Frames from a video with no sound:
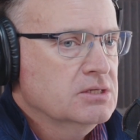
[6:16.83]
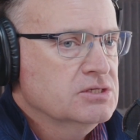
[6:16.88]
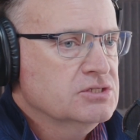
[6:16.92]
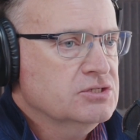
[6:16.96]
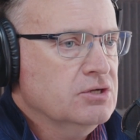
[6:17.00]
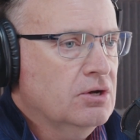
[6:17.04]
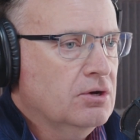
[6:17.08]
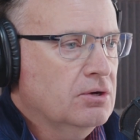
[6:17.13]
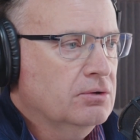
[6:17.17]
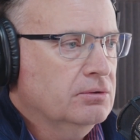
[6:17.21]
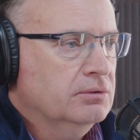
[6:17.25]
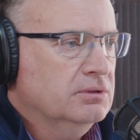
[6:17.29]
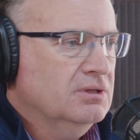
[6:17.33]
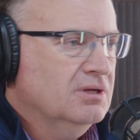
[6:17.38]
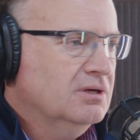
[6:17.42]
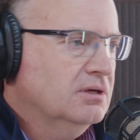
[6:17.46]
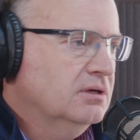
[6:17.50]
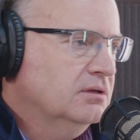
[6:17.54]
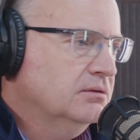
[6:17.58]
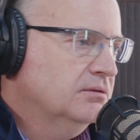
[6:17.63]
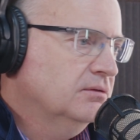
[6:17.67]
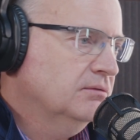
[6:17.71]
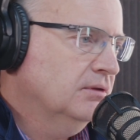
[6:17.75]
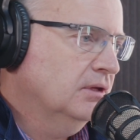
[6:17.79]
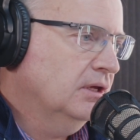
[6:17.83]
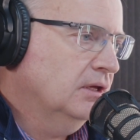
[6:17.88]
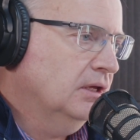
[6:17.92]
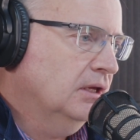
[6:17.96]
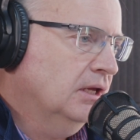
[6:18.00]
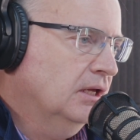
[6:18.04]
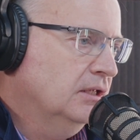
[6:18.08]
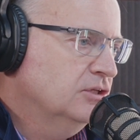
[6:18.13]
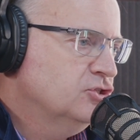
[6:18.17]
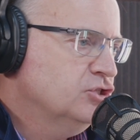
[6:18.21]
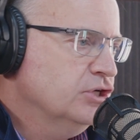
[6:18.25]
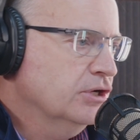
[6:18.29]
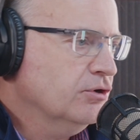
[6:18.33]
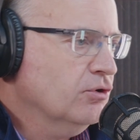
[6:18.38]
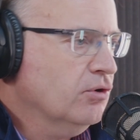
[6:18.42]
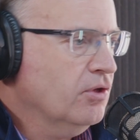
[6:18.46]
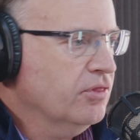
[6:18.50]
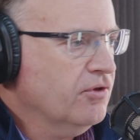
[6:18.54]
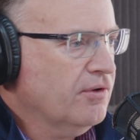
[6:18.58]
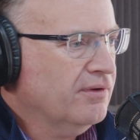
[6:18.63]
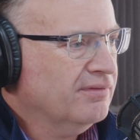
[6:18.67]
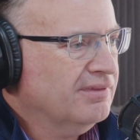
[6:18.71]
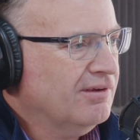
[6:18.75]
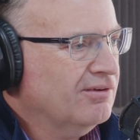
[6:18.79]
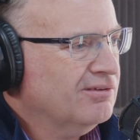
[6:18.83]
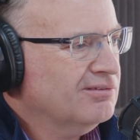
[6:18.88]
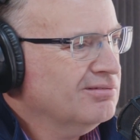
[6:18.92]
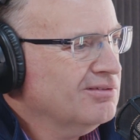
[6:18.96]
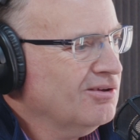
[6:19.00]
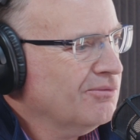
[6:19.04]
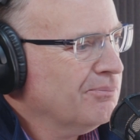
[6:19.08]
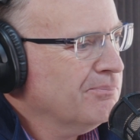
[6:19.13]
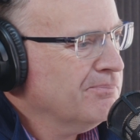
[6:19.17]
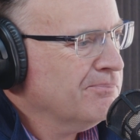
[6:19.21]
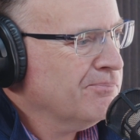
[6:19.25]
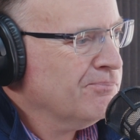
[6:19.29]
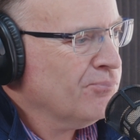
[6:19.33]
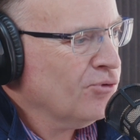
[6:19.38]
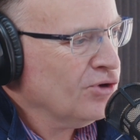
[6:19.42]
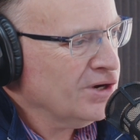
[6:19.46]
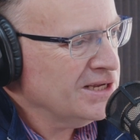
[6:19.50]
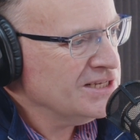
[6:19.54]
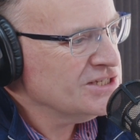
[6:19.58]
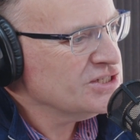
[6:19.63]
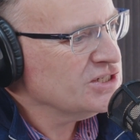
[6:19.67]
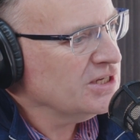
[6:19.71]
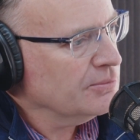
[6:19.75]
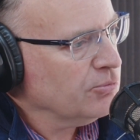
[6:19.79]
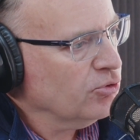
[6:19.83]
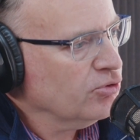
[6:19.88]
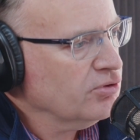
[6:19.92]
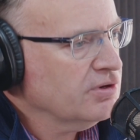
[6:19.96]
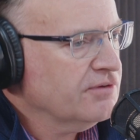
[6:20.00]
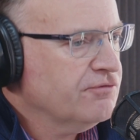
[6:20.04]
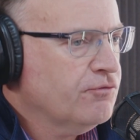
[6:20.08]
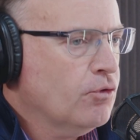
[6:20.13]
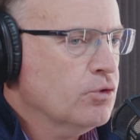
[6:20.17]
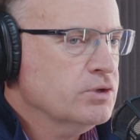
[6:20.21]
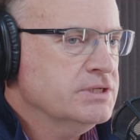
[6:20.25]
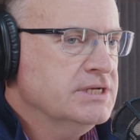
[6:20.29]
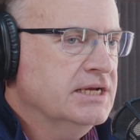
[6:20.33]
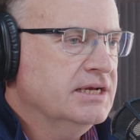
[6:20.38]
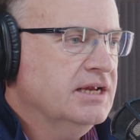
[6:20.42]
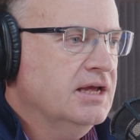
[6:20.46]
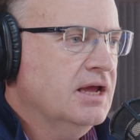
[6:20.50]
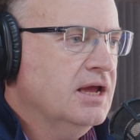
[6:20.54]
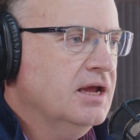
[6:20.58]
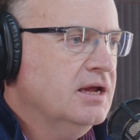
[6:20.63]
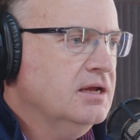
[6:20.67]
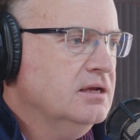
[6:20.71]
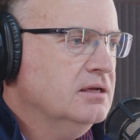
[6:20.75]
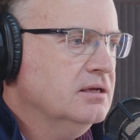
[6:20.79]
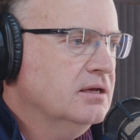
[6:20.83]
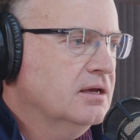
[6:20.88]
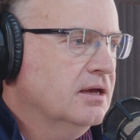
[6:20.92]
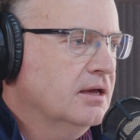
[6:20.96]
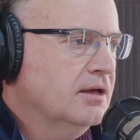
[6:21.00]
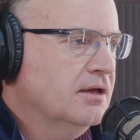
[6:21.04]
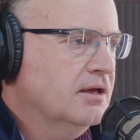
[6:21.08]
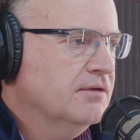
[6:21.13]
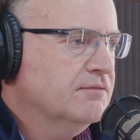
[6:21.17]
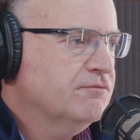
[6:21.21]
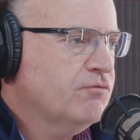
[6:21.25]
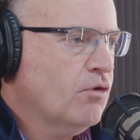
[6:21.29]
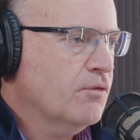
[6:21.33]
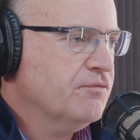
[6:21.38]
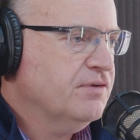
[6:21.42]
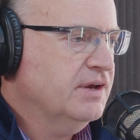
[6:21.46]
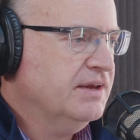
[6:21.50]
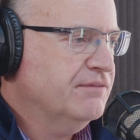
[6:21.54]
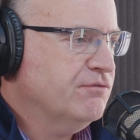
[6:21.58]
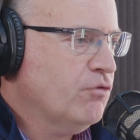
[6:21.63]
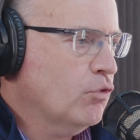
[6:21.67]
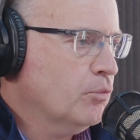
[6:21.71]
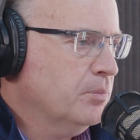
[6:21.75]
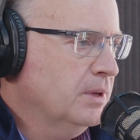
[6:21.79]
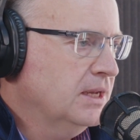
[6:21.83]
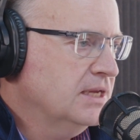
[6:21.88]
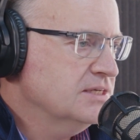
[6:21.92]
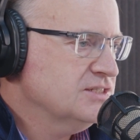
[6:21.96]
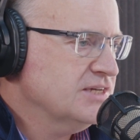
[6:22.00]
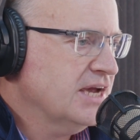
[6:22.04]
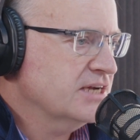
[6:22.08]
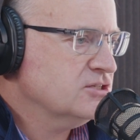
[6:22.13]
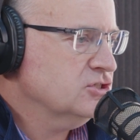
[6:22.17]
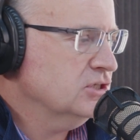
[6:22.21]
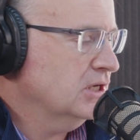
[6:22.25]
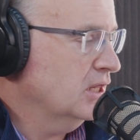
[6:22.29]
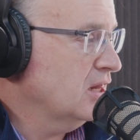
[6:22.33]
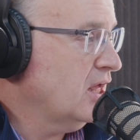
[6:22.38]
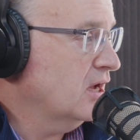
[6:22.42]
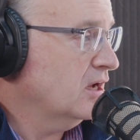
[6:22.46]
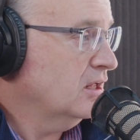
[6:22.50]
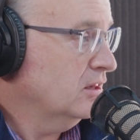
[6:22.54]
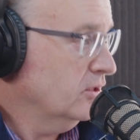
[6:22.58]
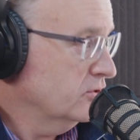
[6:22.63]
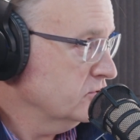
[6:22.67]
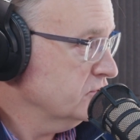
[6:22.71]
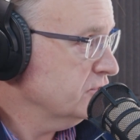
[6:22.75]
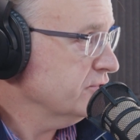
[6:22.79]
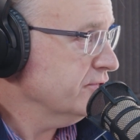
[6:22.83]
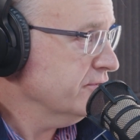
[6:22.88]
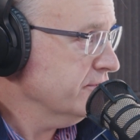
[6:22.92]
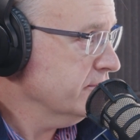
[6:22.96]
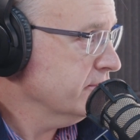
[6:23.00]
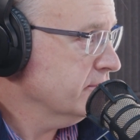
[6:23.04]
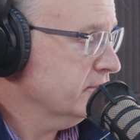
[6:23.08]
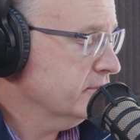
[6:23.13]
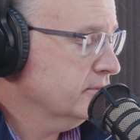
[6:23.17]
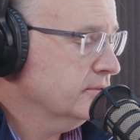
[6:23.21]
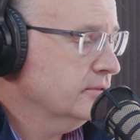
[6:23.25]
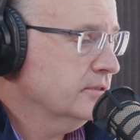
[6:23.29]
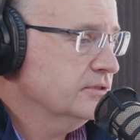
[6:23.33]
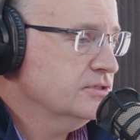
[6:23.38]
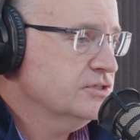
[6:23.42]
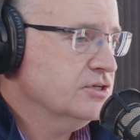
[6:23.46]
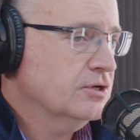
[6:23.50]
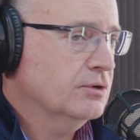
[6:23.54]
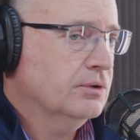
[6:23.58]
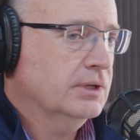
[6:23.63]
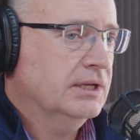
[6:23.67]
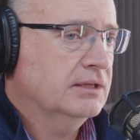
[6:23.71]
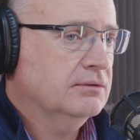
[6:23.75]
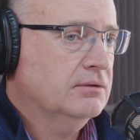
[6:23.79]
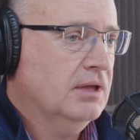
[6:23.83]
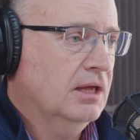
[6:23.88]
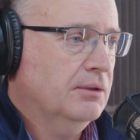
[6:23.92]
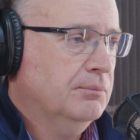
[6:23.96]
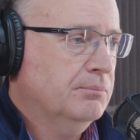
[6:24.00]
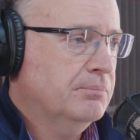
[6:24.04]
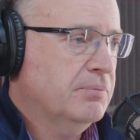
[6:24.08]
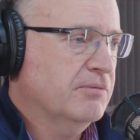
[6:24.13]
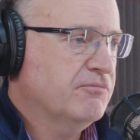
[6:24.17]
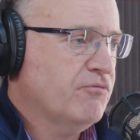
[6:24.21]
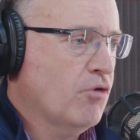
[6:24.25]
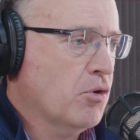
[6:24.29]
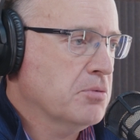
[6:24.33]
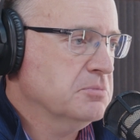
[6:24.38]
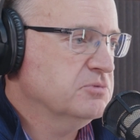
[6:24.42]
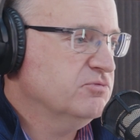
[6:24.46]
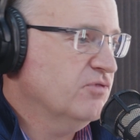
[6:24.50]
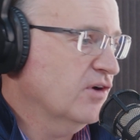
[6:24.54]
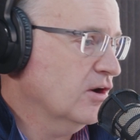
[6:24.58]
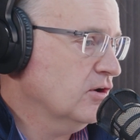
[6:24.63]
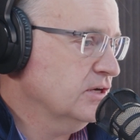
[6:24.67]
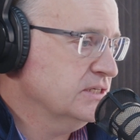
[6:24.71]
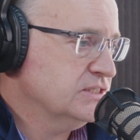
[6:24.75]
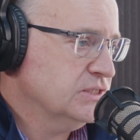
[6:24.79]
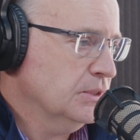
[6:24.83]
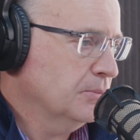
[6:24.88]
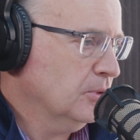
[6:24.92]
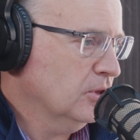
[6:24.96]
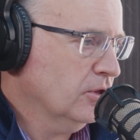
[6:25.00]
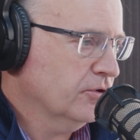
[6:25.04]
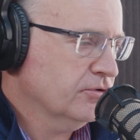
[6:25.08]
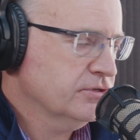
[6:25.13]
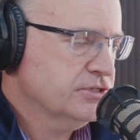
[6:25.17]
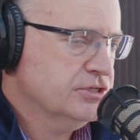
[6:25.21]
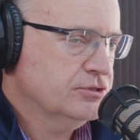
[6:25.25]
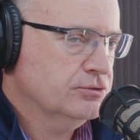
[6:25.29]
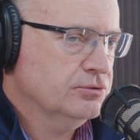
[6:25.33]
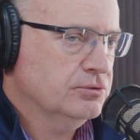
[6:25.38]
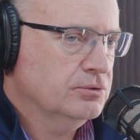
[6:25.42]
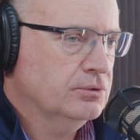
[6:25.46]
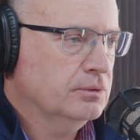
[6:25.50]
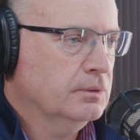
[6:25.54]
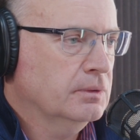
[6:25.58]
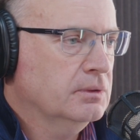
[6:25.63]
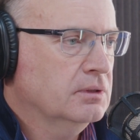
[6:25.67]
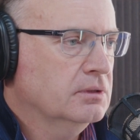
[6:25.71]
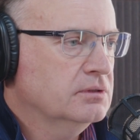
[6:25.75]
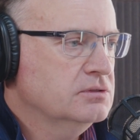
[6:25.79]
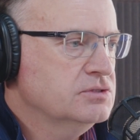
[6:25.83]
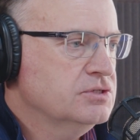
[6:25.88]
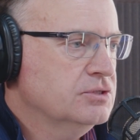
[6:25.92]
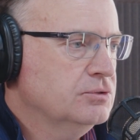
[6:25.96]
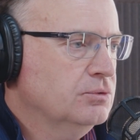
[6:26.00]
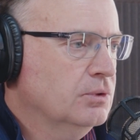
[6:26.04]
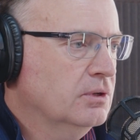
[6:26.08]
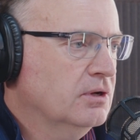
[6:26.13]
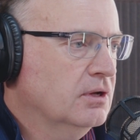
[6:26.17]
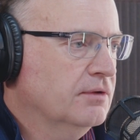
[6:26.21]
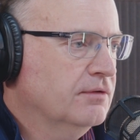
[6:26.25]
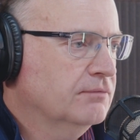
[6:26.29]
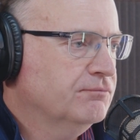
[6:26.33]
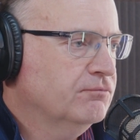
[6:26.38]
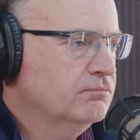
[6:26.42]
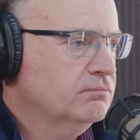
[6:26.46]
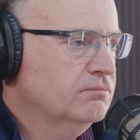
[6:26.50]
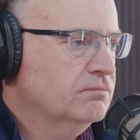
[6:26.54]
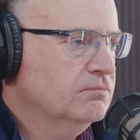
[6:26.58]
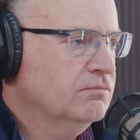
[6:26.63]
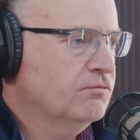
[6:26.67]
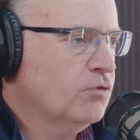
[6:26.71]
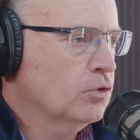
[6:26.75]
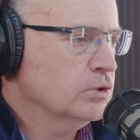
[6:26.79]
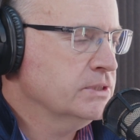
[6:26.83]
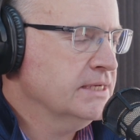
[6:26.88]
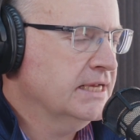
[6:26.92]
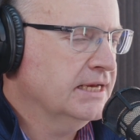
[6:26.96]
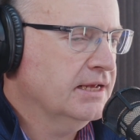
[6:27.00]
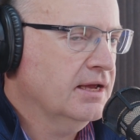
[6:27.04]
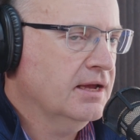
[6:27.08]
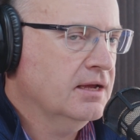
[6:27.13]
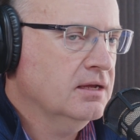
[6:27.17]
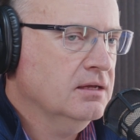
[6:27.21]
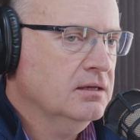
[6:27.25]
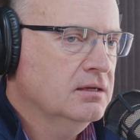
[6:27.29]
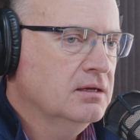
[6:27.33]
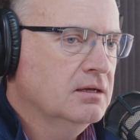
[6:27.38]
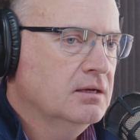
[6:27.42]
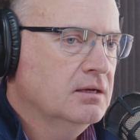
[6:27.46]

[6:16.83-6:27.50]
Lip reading: So in general, they're pretty similar to 410A. 454B is actually a lot closer. So it performs very similar to 410A.